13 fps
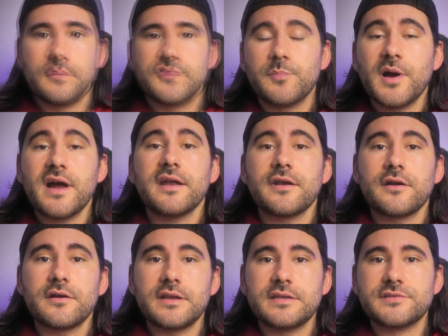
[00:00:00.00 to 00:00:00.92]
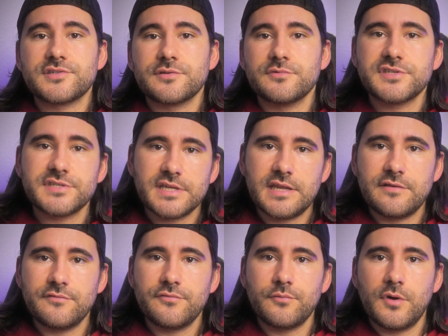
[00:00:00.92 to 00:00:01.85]
What the buyer is to
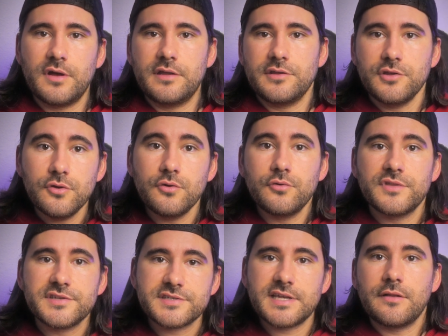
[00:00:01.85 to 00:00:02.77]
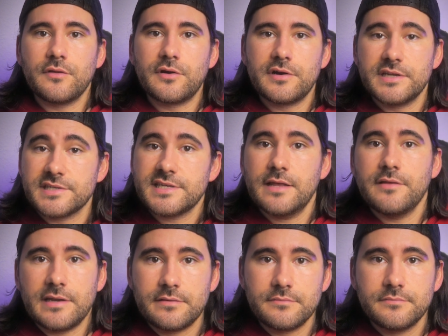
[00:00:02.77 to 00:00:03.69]
receive what you, the seller, is
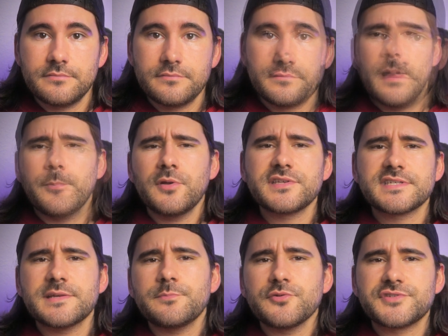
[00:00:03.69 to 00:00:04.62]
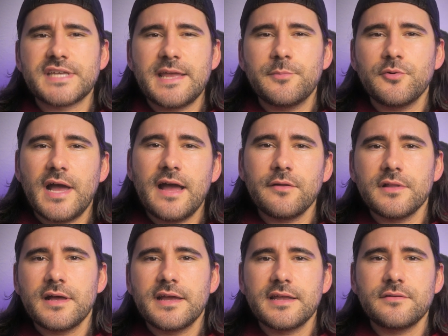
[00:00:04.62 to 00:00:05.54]
selling. I put a simple table
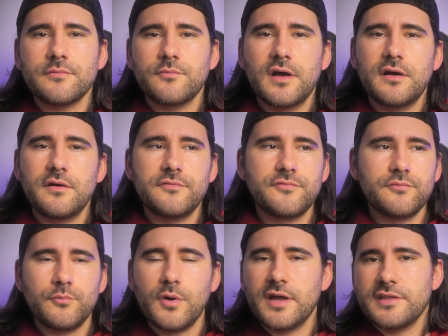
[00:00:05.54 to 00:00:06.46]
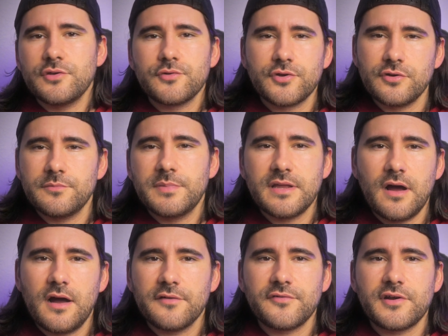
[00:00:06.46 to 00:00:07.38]
outline of what you could be
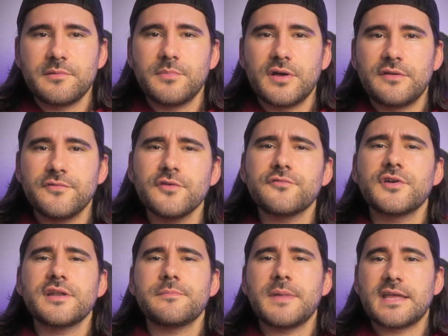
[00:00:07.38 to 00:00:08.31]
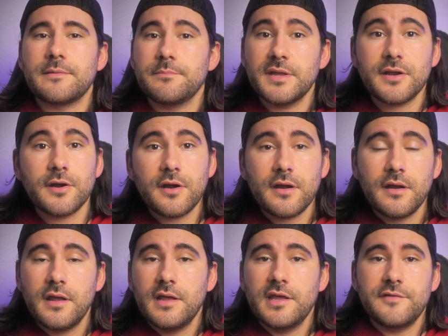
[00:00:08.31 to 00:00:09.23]
offering, but feel free to make it bigger.
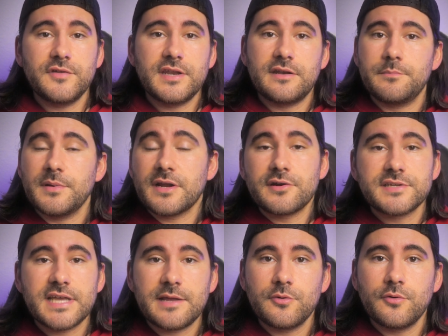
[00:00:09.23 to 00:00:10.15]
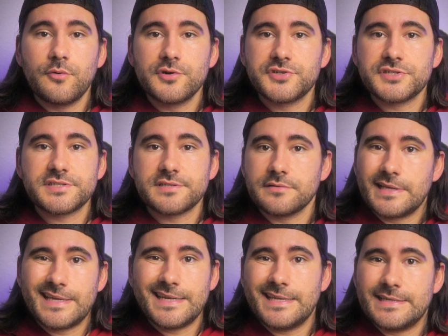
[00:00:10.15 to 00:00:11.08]
If you need a bigger table or just
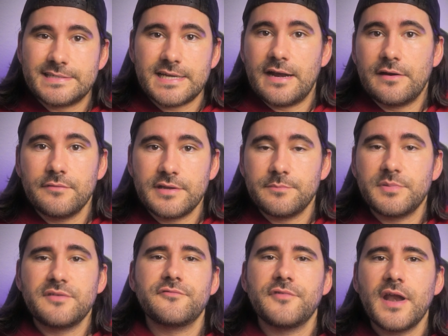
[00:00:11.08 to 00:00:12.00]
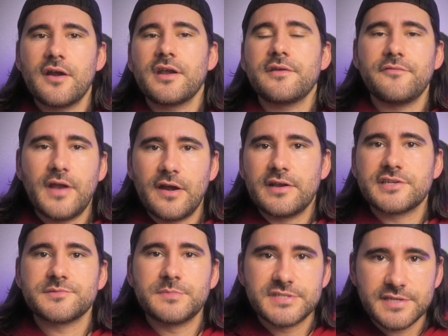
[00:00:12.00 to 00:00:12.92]
delete it entirely, be very, very
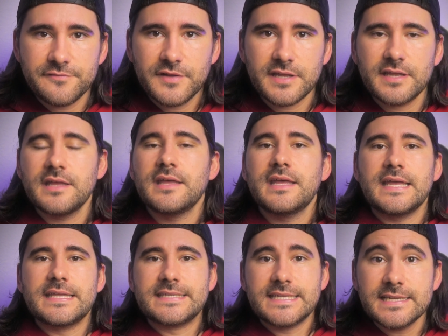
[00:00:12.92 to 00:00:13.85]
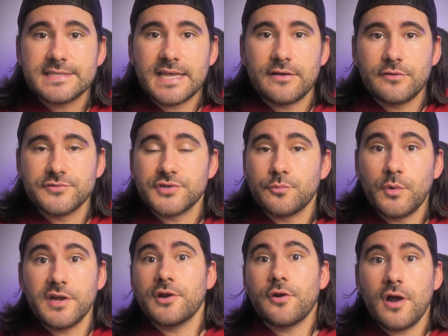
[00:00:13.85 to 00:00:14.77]
specific and detailed to
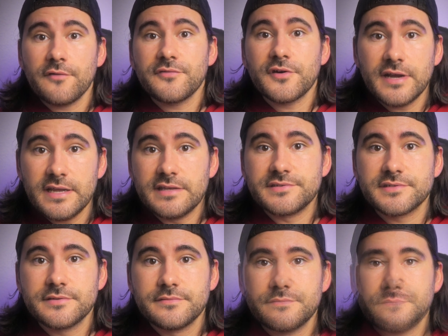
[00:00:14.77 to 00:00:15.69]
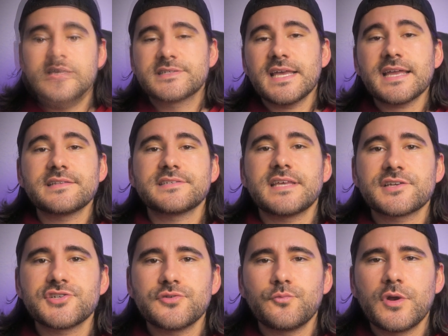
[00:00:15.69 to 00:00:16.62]
what your offer is. The second
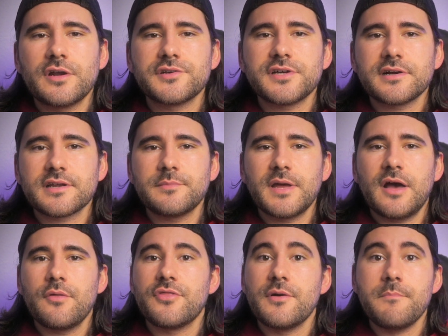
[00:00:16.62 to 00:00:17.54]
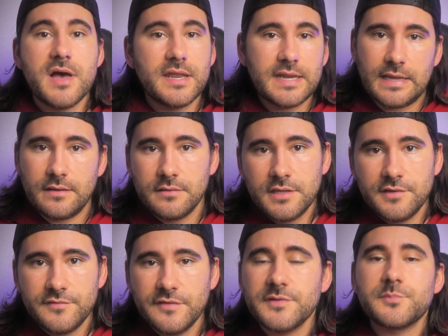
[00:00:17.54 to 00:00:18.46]
section, we are talking about the money.
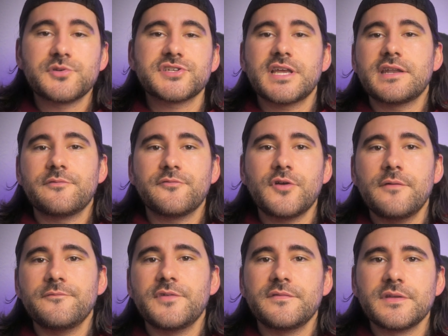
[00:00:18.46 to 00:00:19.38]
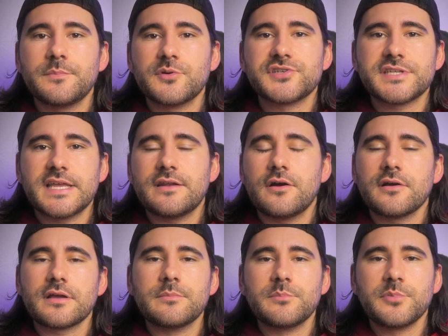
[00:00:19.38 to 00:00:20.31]
50% upfront, 50%
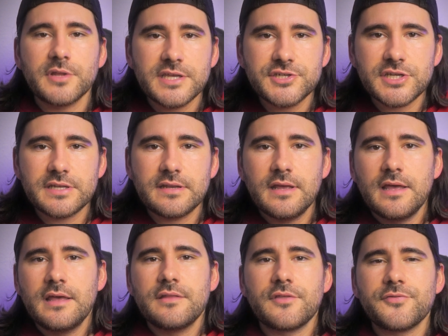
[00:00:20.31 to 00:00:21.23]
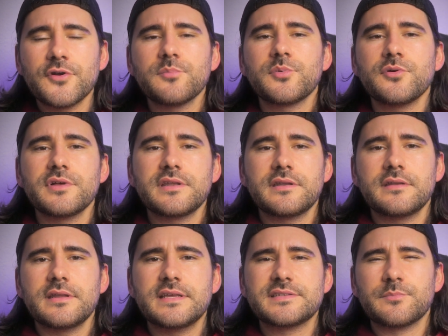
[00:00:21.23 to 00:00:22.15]
on completion. The third bullet
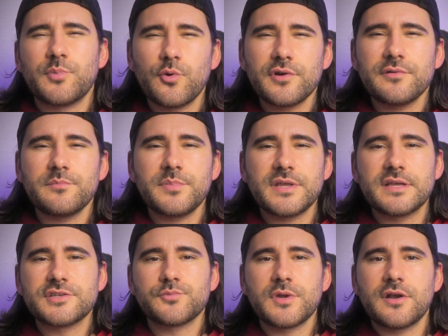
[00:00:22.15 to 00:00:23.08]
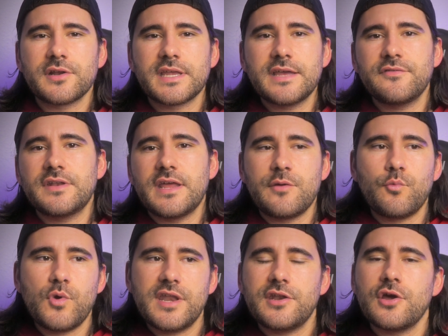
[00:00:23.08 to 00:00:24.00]
is important because we are given a
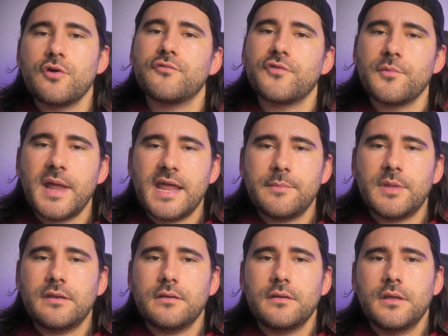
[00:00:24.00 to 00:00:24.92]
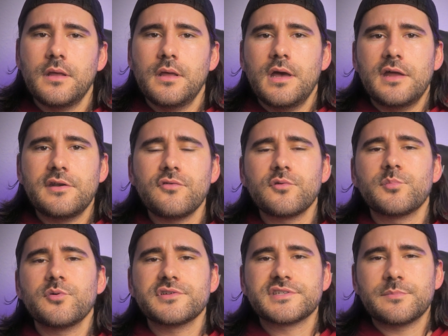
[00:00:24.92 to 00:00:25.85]
window for payment. Another
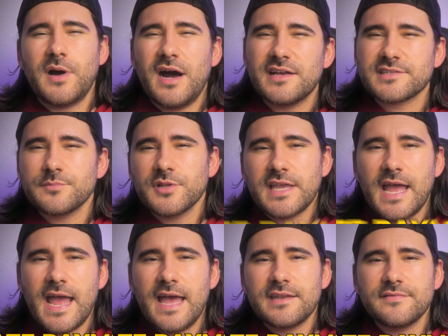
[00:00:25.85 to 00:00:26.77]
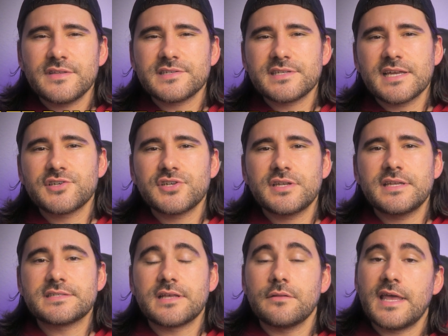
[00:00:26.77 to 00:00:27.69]
bullet to possibly add in this section
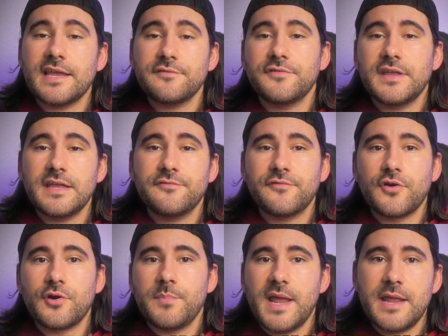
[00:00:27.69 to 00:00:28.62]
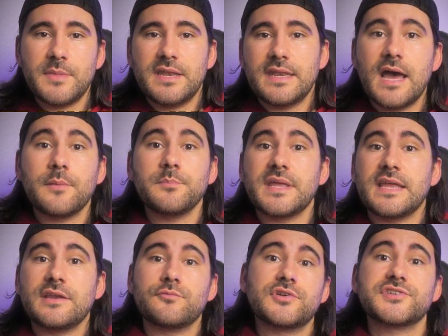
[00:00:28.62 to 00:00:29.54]
is a late fee for payment not
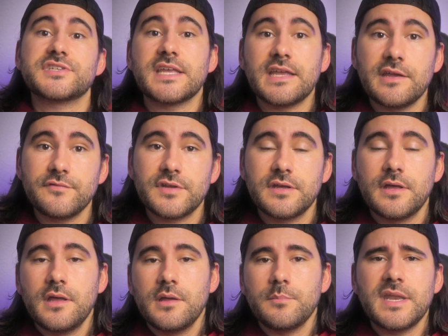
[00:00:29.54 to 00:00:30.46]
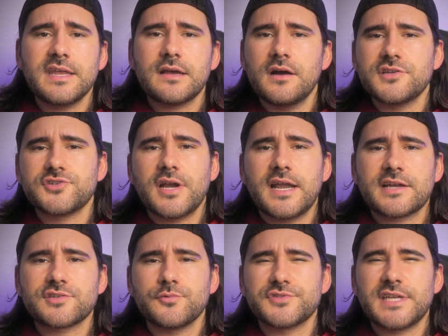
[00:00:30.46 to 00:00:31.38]
being received. Many
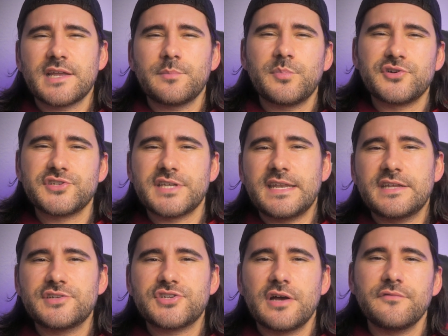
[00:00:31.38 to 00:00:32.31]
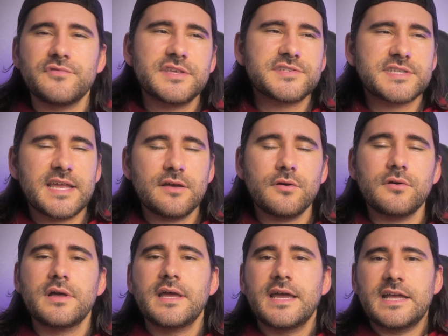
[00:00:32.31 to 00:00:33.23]
contracts will take a percentage of the
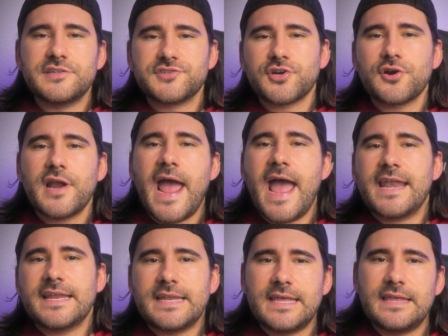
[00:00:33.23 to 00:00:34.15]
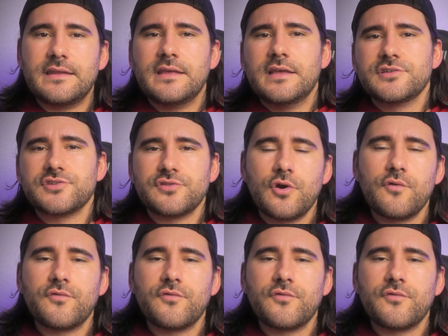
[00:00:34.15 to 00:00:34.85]
sale and start adding it to the